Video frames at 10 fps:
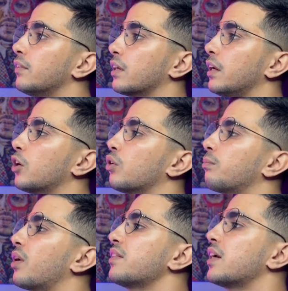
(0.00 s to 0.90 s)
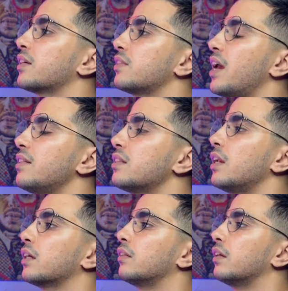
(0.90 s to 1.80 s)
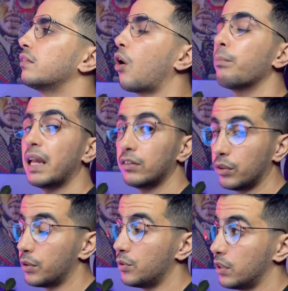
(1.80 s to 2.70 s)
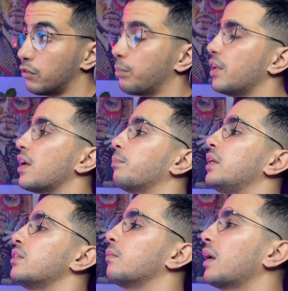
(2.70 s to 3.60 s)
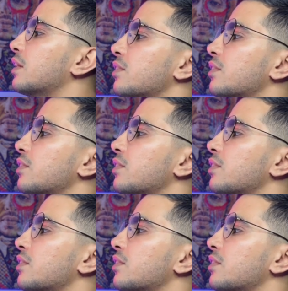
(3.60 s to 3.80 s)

Then click on products and select the template you're using for product page. In my case,